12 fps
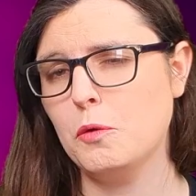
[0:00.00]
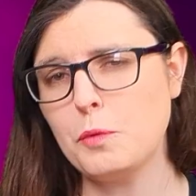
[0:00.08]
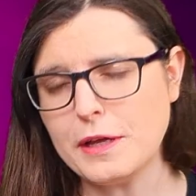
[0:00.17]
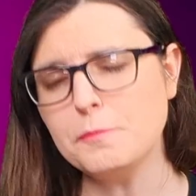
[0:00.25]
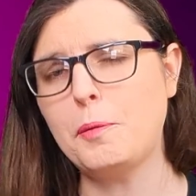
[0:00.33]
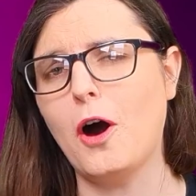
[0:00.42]

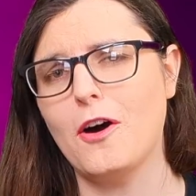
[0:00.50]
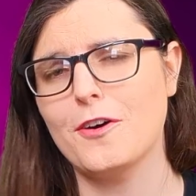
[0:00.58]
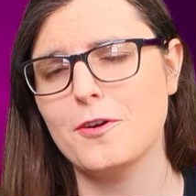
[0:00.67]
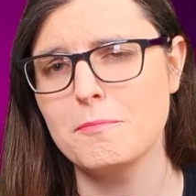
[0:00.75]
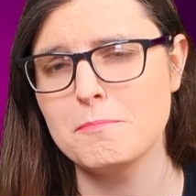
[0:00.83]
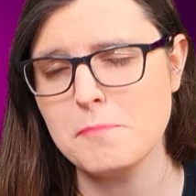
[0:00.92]

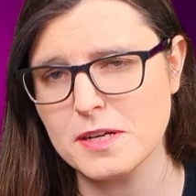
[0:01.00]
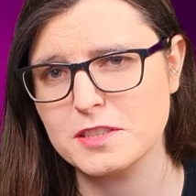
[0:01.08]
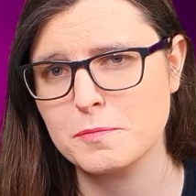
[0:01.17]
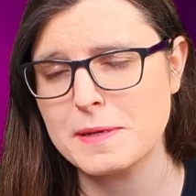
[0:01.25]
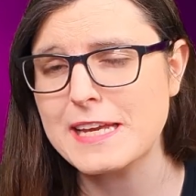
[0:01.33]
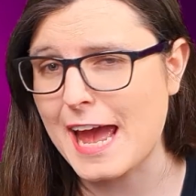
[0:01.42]
Willpower must
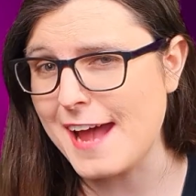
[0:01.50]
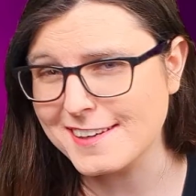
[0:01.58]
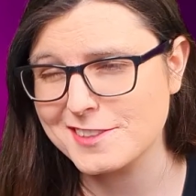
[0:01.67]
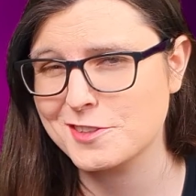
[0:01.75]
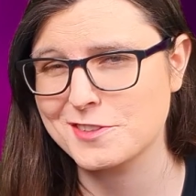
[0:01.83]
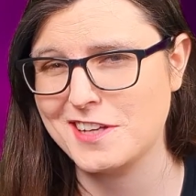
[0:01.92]
be
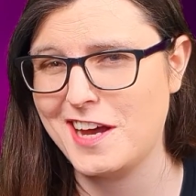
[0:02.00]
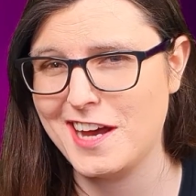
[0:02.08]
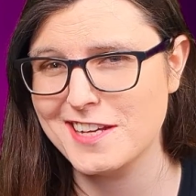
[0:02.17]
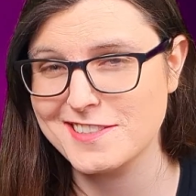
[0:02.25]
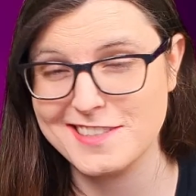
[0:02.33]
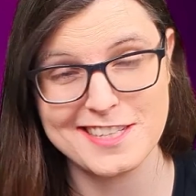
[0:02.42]

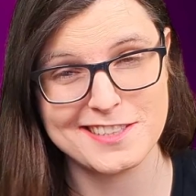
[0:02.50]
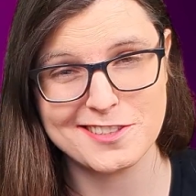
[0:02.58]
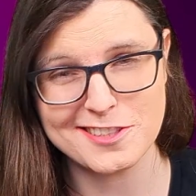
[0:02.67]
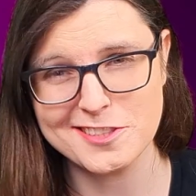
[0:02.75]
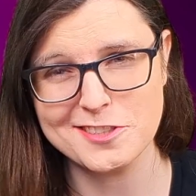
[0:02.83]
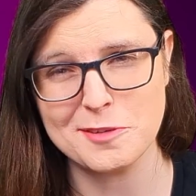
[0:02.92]
exercised. It
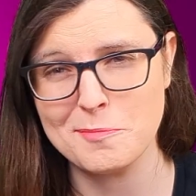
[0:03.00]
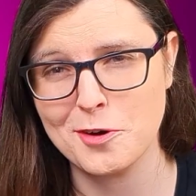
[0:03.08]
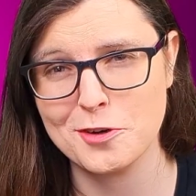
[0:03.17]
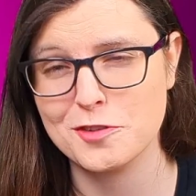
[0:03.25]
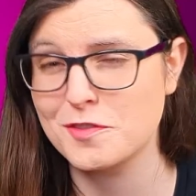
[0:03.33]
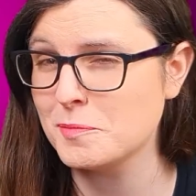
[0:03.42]
doesn't
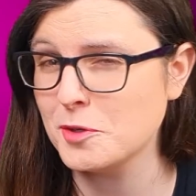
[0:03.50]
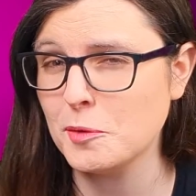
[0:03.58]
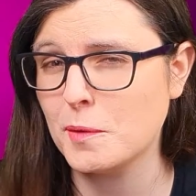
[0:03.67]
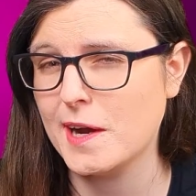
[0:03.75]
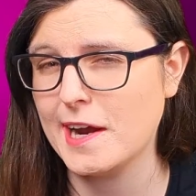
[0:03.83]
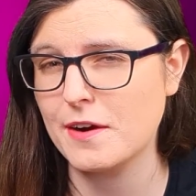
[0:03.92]
emerge from
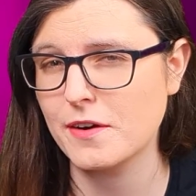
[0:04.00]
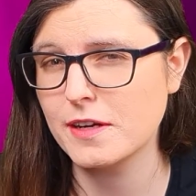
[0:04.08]
nowhere.